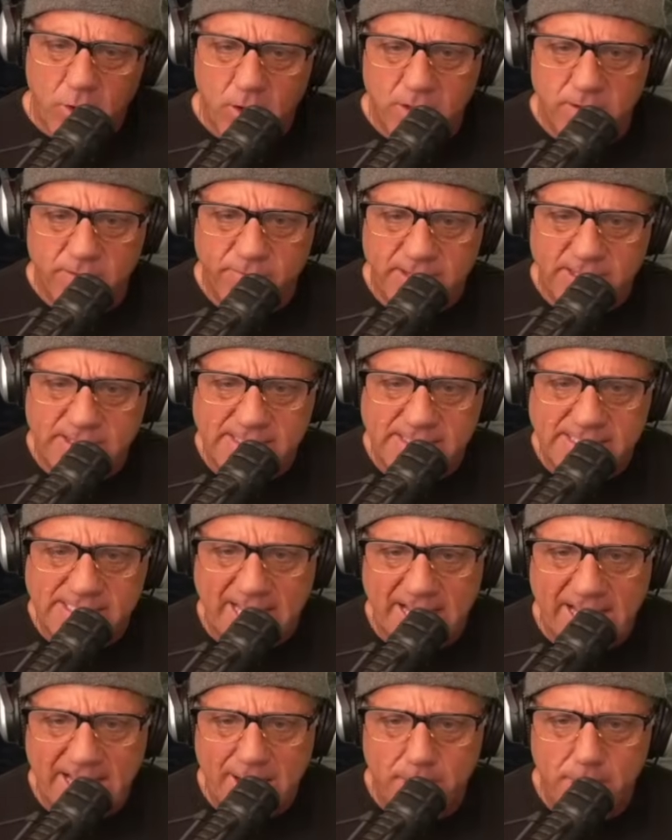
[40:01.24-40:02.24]
of the
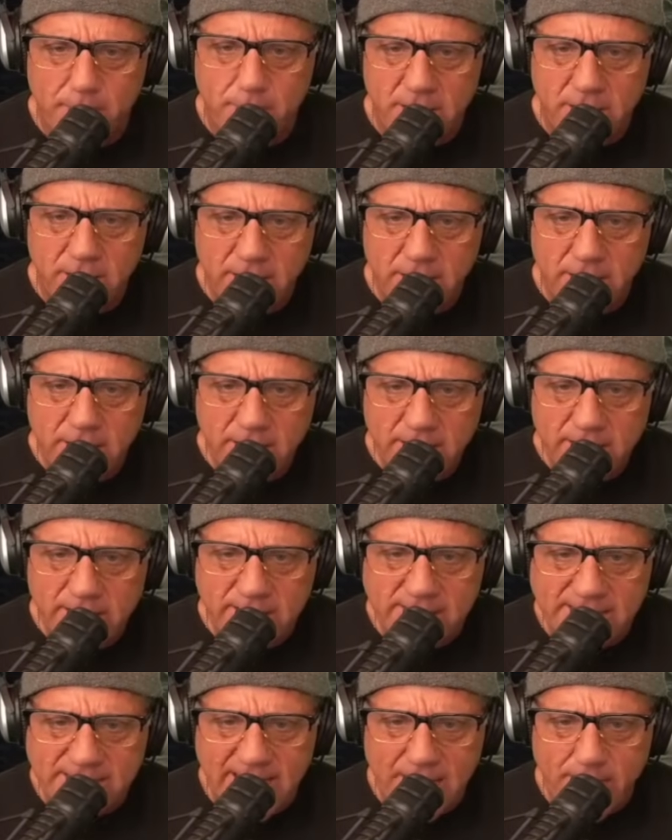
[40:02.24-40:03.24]
same, the
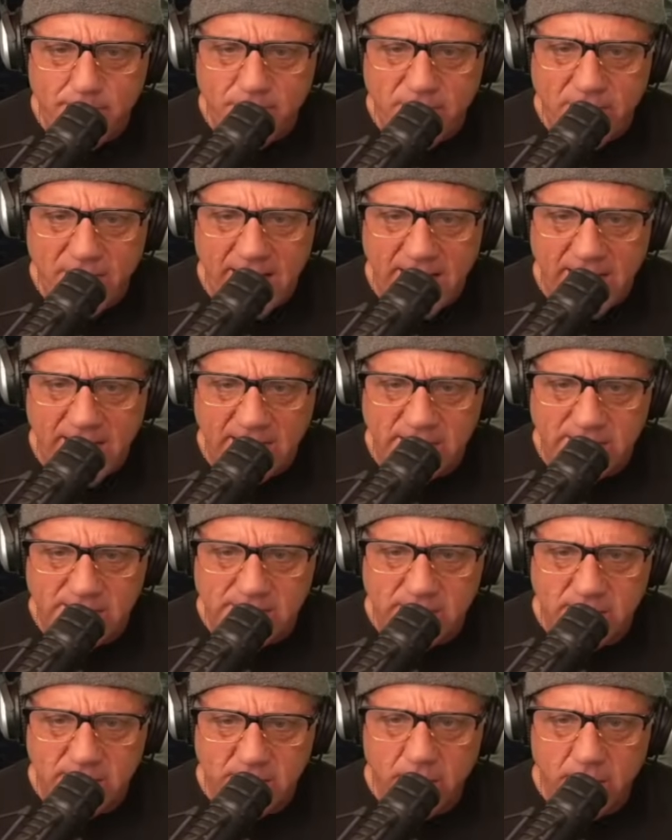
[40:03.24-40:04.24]
same
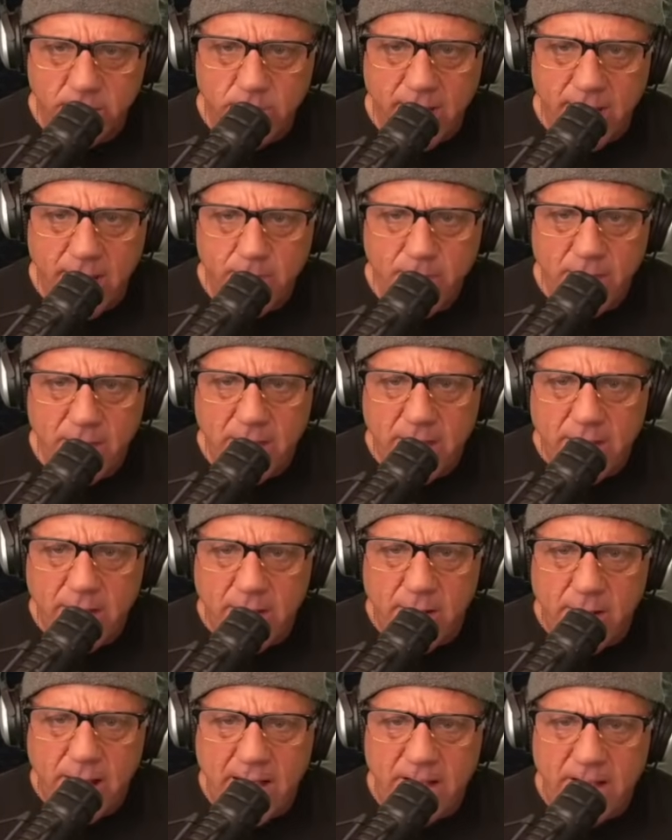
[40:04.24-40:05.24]
things, right?
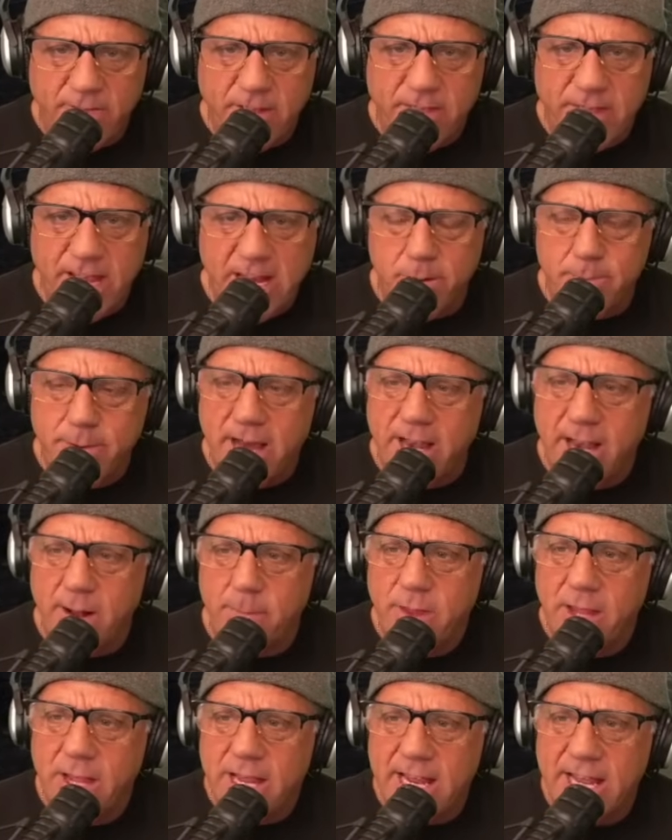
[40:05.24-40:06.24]
And if you think about it,
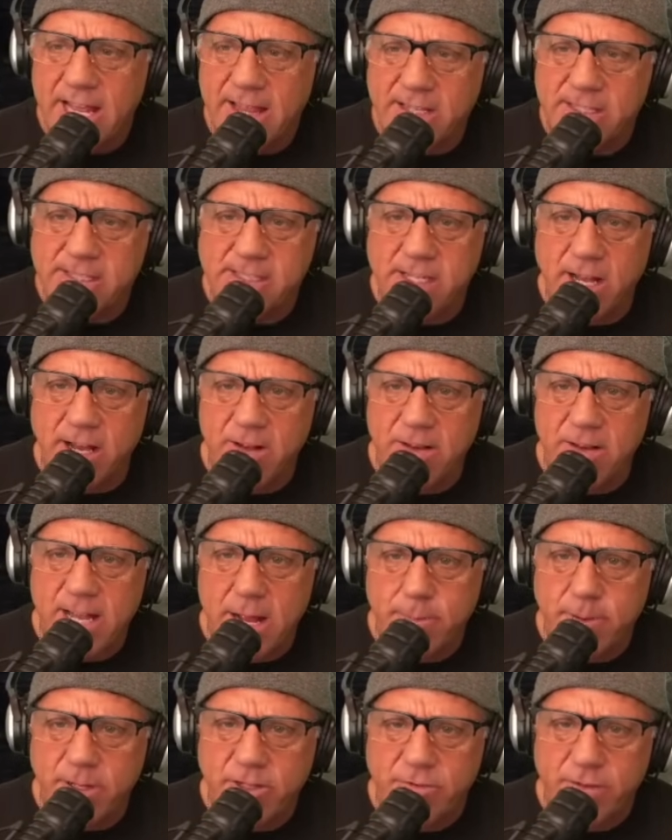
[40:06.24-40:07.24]
in the southern
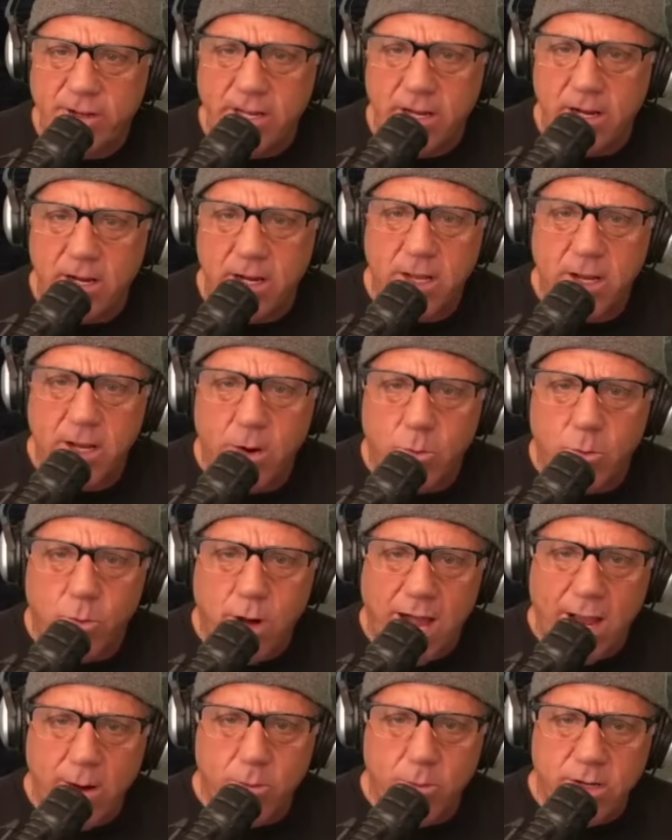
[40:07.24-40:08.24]
hemisphere,
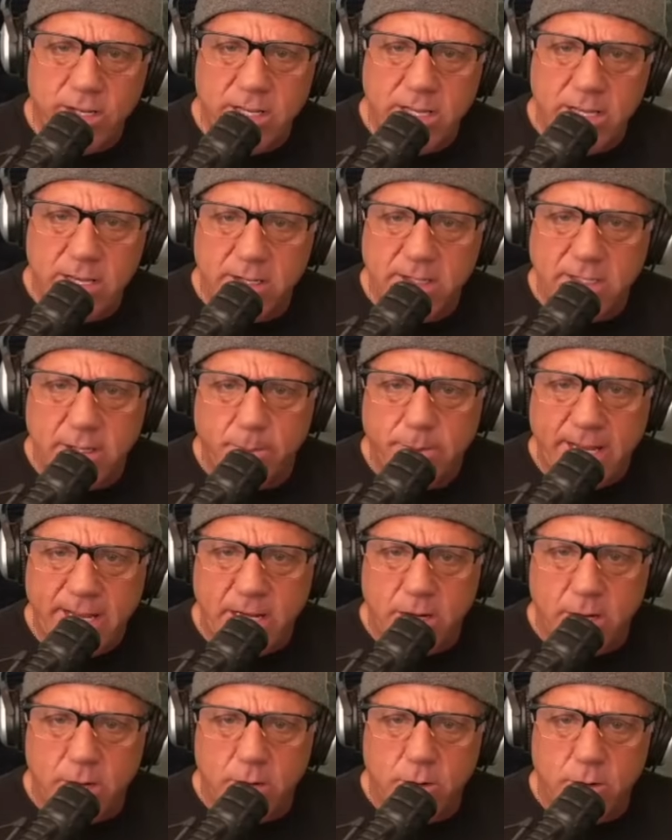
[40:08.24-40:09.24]
why wouldn't somebody
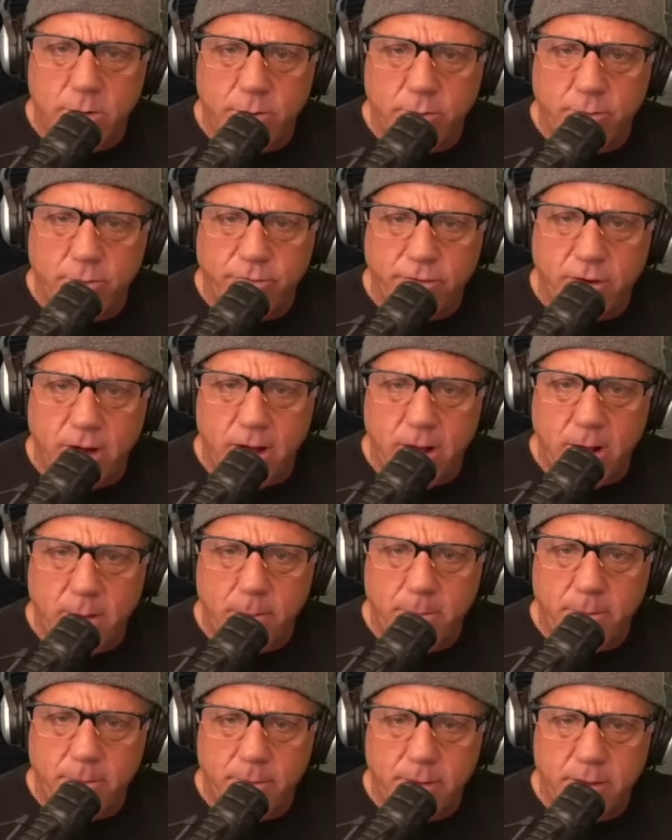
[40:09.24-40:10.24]
go
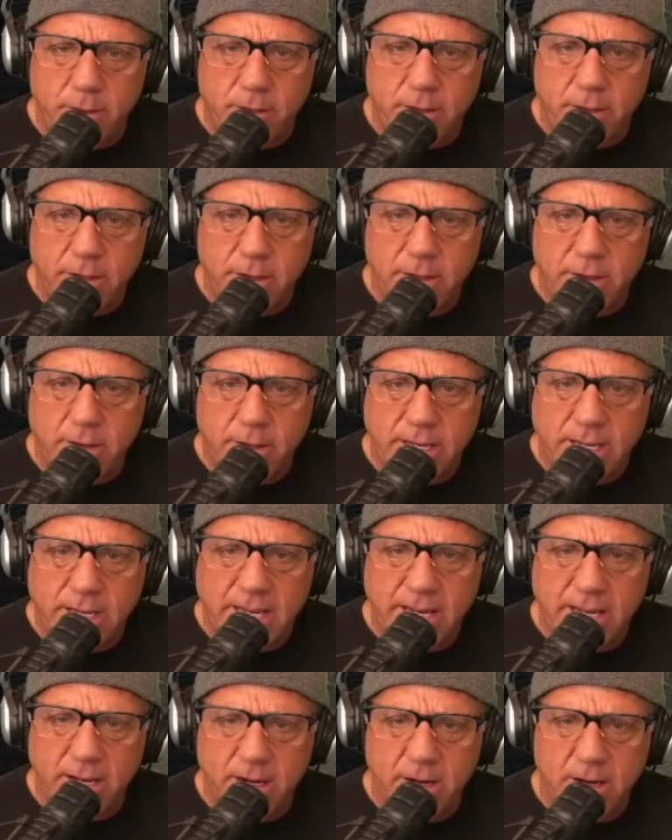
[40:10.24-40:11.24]
from
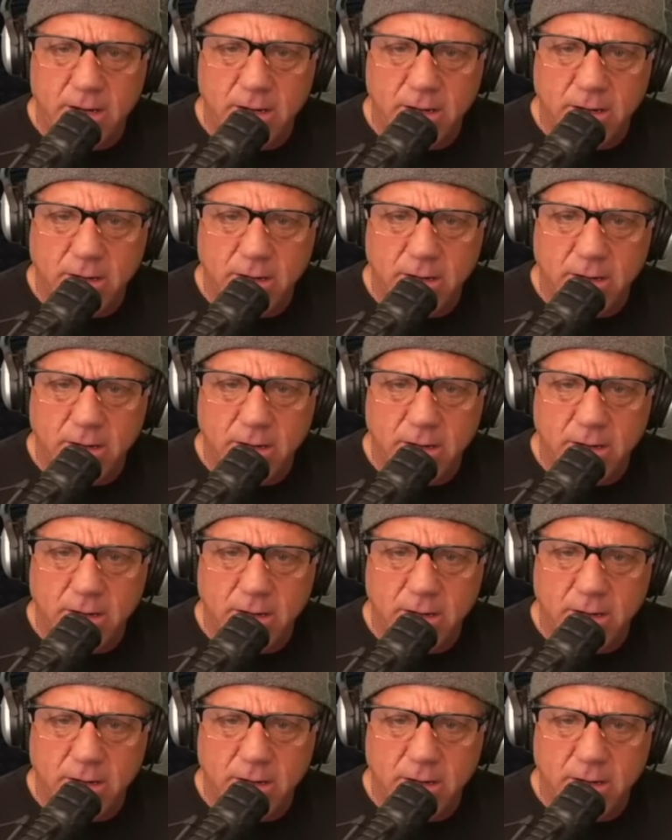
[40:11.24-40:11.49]
here,